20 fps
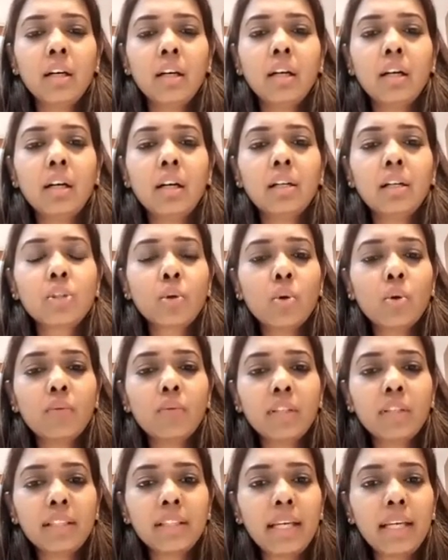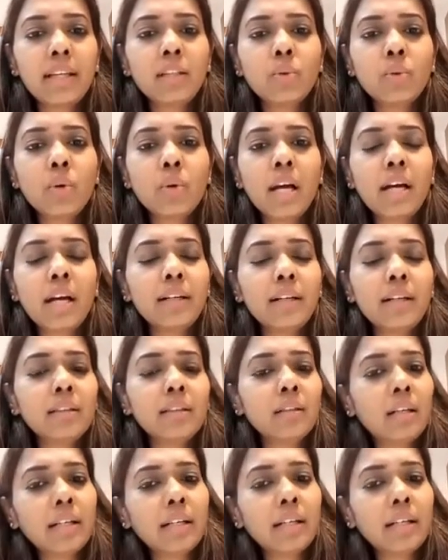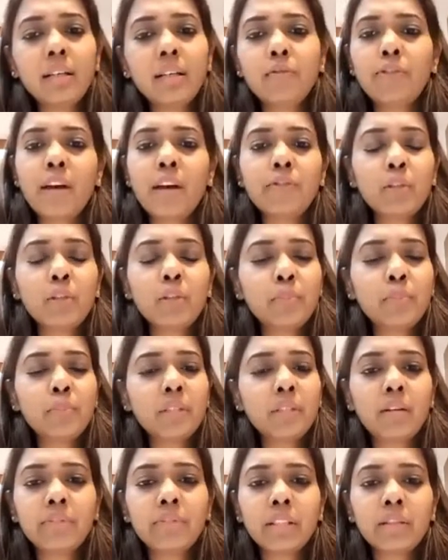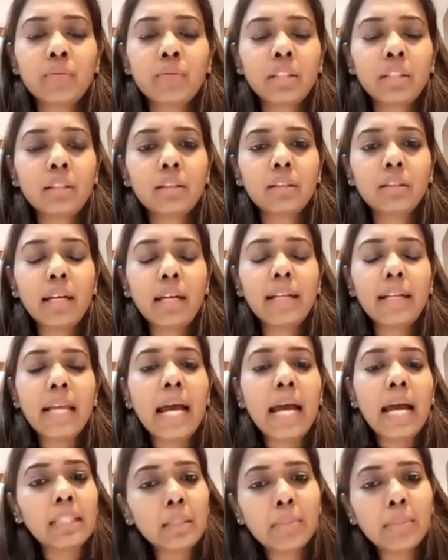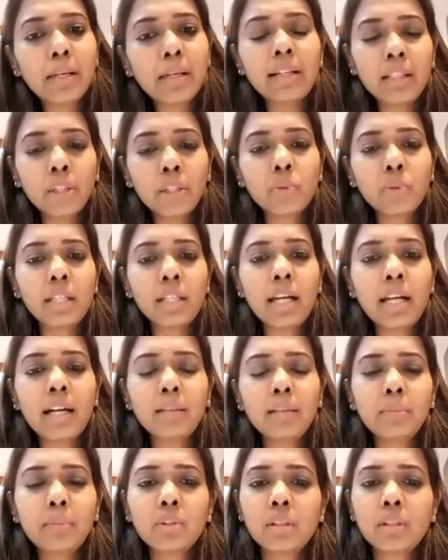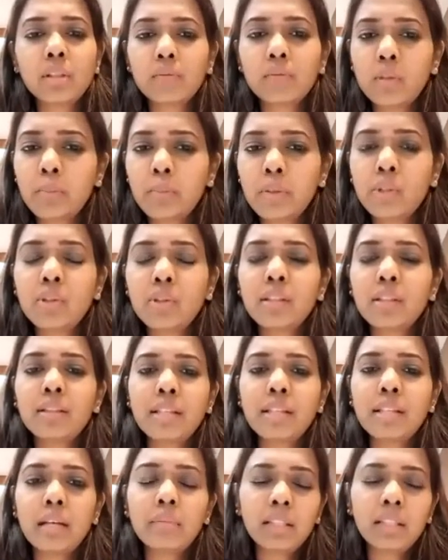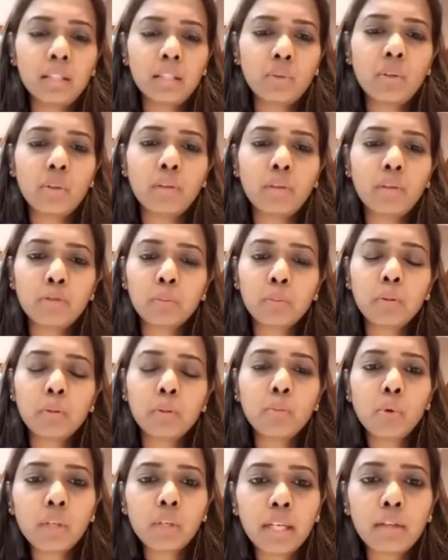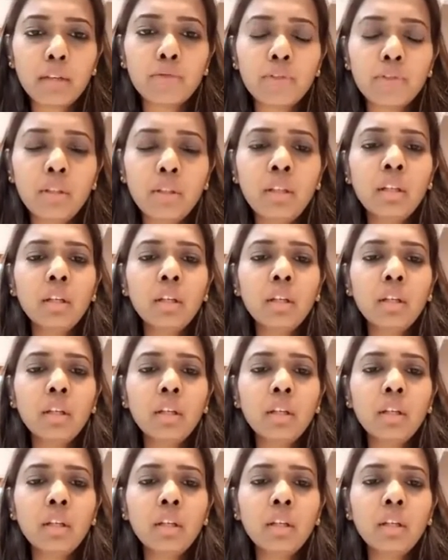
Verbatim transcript: uh, so over there, you add again favipiravir with an antibiotic you can add because if the patient is diabetic, you have to be more careful.